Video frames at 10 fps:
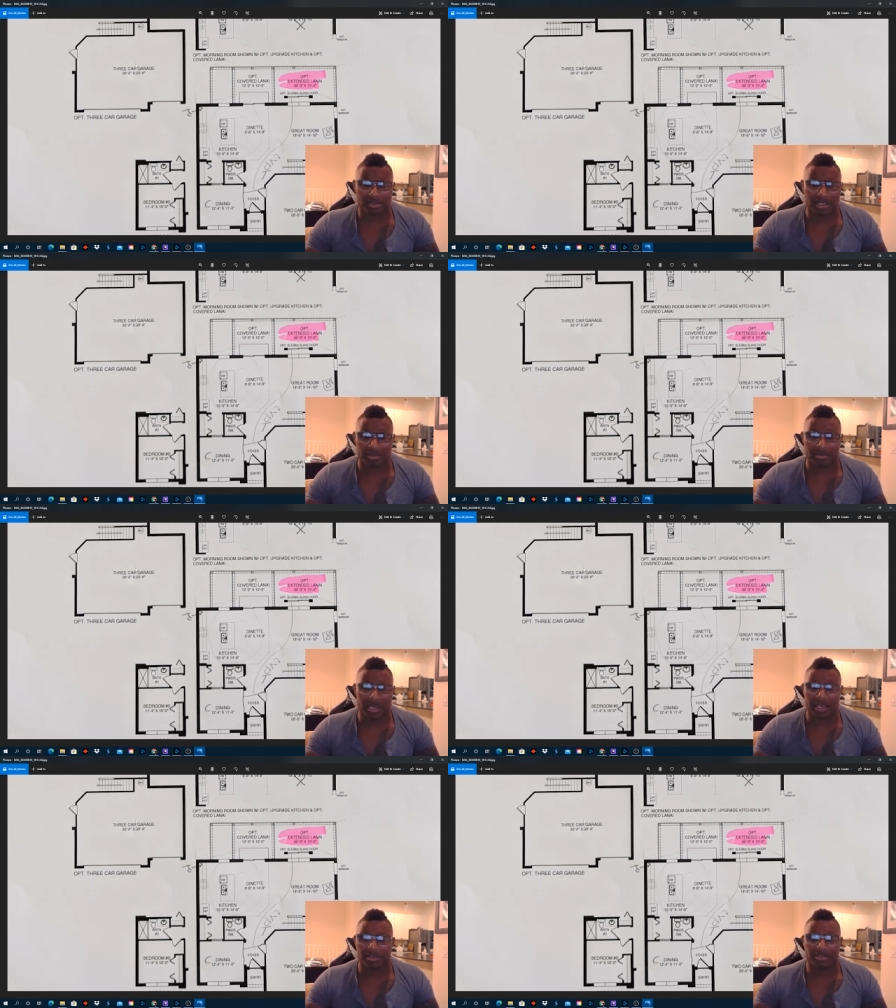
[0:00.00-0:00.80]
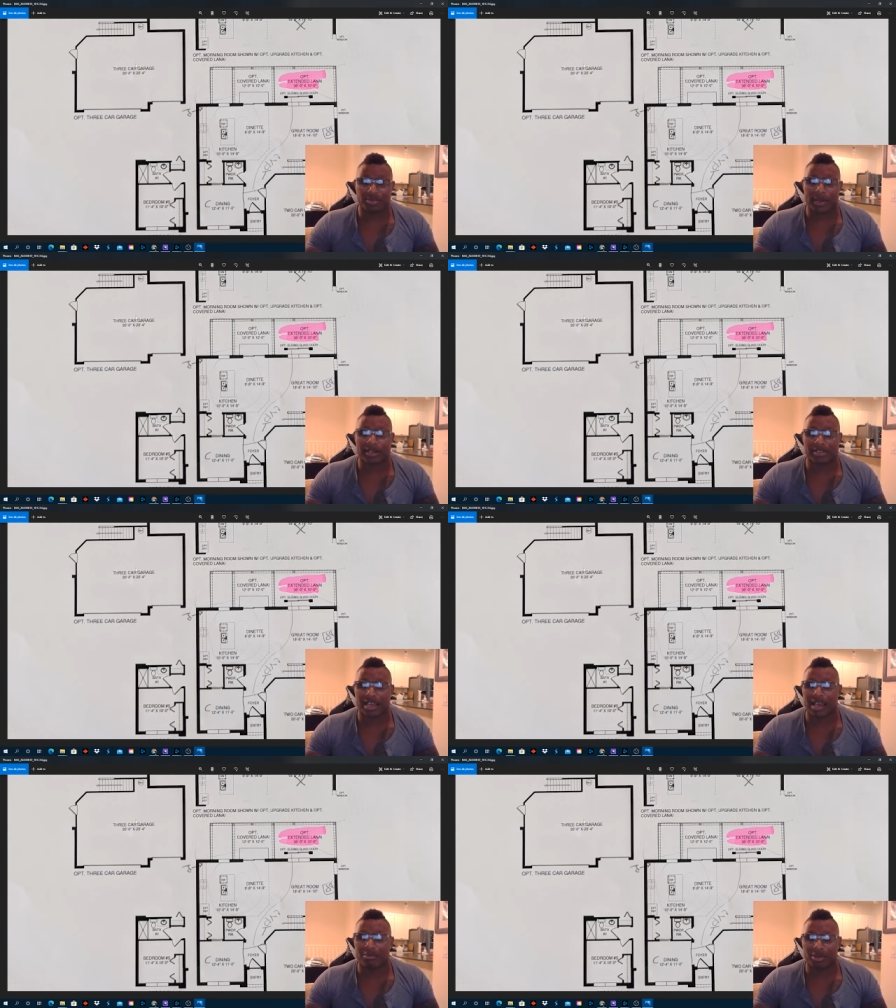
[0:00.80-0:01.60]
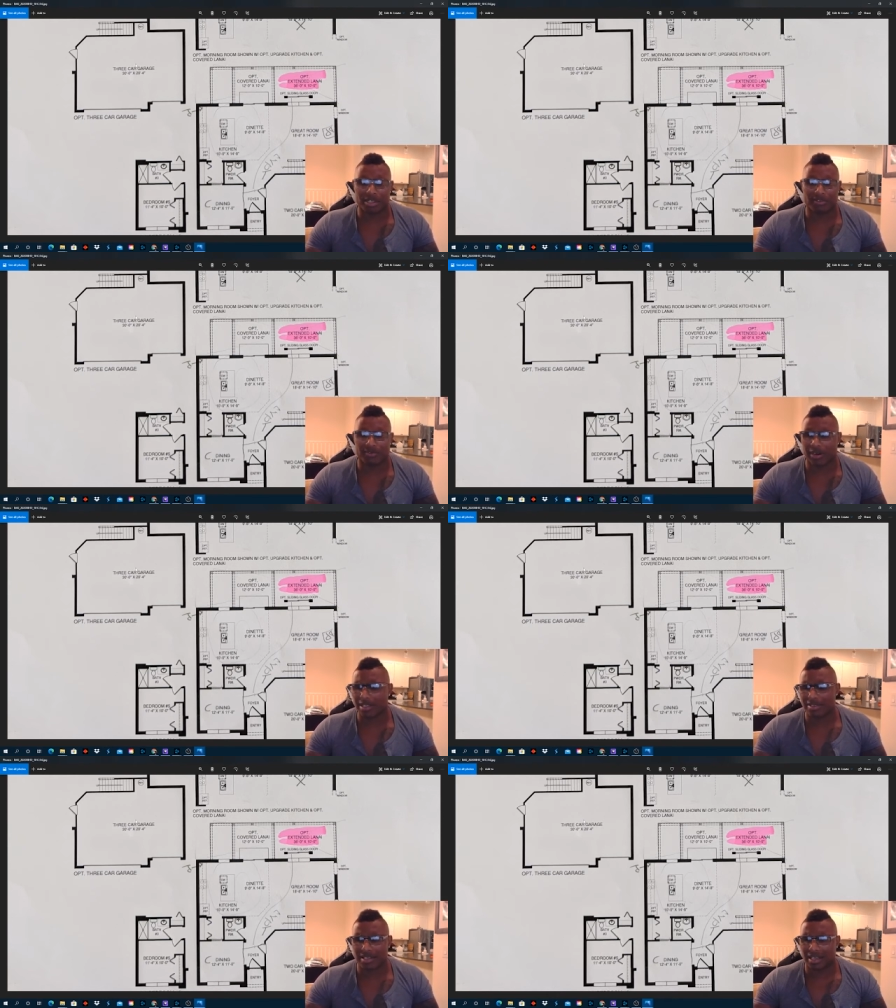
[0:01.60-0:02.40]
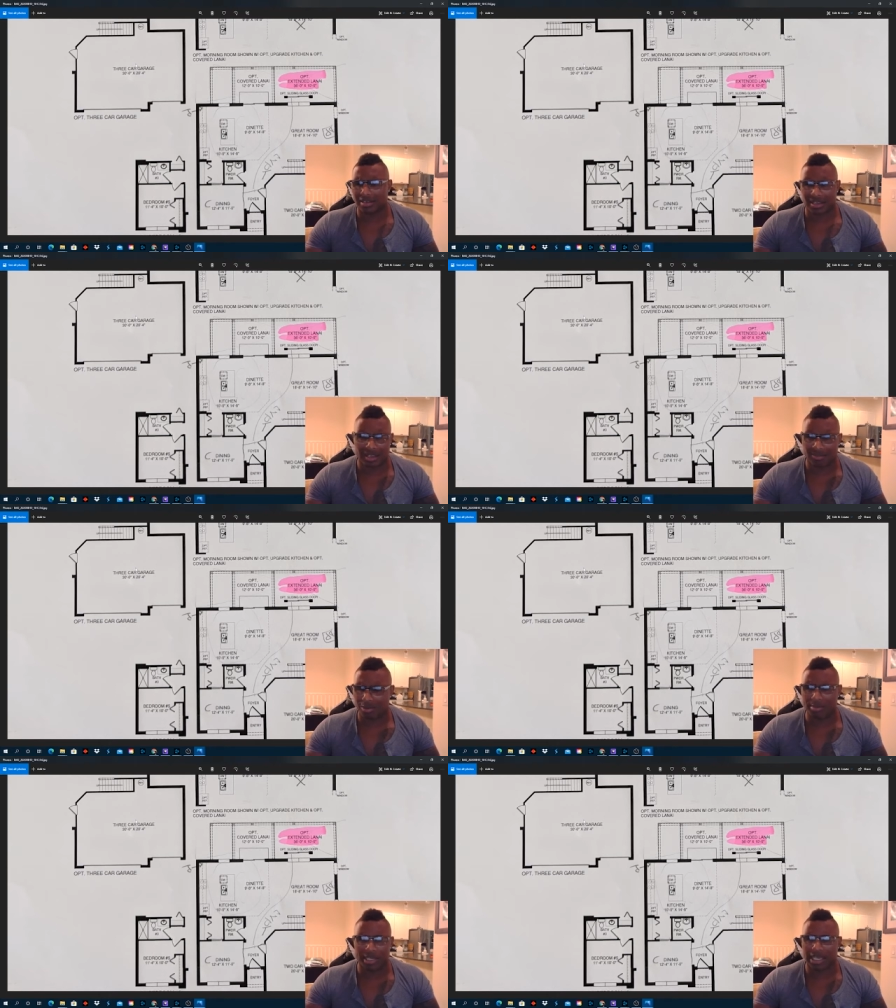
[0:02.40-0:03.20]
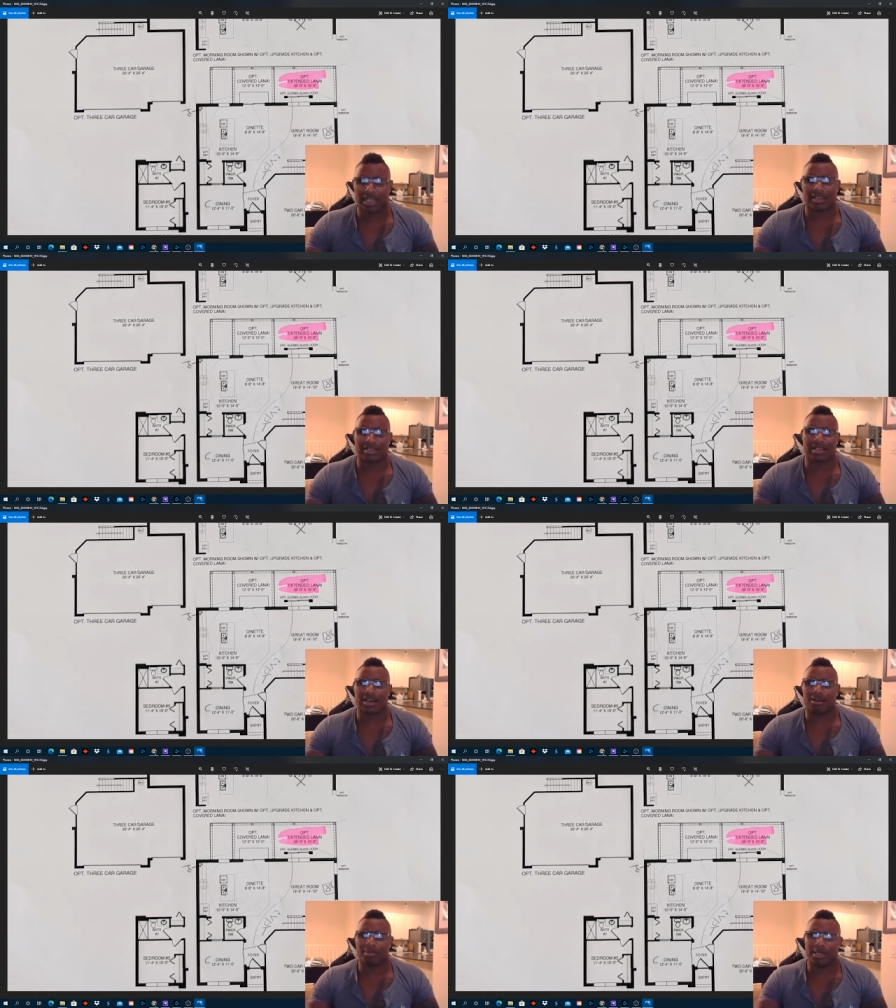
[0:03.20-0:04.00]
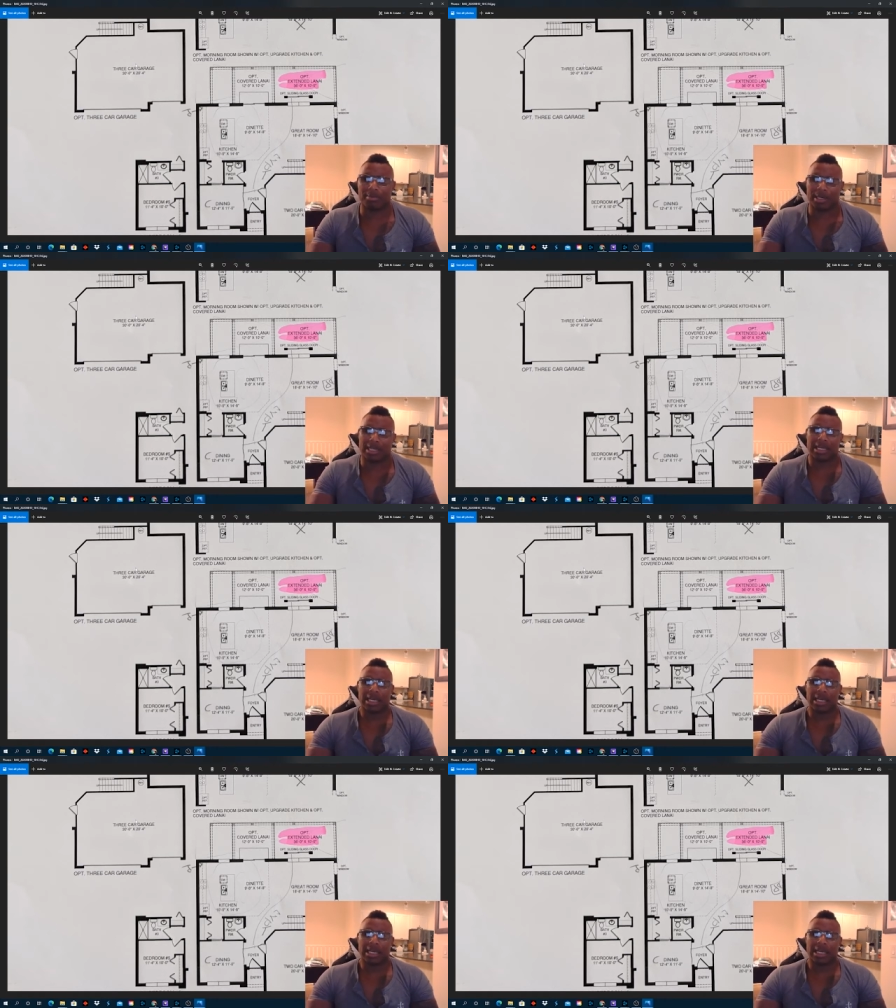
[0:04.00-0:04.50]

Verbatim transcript: in my spare time with friends that were mechanics that helped me, but